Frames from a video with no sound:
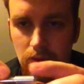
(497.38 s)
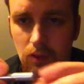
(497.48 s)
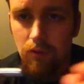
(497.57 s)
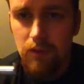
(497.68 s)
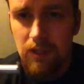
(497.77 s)

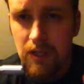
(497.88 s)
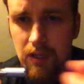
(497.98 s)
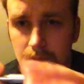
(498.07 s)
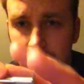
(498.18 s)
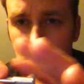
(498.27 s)
over
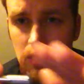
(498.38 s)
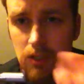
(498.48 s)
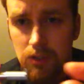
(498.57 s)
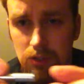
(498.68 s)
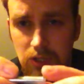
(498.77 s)
time
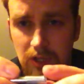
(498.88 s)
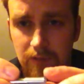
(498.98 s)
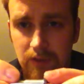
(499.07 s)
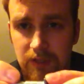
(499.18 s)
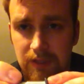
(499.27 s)

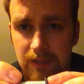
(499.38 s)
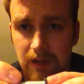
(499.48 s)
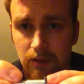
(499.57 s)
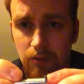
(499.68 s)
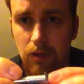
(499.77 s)
shave this
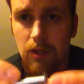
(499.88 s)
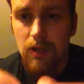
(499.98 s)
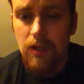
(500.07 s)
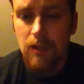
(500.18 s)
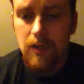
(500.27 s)
down.
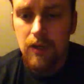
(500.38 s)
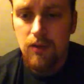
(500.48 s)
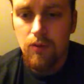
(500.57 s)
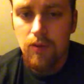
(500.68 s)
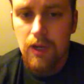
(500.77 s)

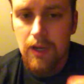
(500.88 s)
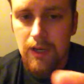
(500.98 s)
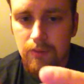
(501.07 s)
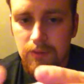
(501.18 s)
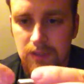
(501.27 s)
Now
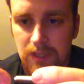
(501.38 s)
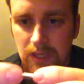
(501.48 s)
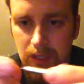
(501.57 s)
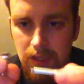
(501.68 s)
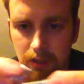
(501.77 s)
I would
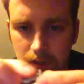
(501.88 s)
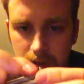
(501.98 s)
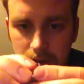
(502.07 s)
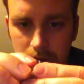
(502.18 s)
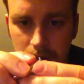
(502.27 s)
say,
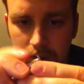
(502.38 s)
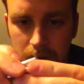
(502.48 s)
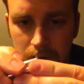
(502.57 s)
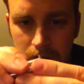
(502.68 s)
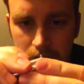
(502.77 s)

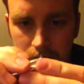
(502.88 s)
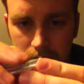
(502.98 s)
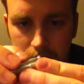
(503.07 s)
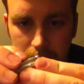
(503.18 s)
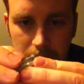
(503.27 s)

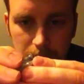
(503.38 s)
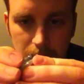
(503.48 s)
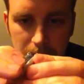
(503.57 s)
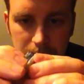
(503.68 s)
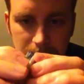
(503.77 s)
looking at
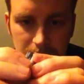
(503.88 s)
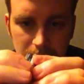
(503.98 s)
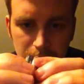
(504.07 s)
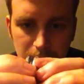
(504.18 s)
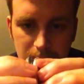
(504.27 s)
mine
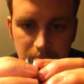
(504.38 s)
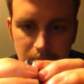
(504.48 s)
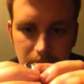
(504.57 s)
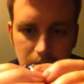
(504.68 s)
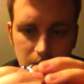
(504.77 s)
side by
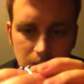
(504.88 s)
side,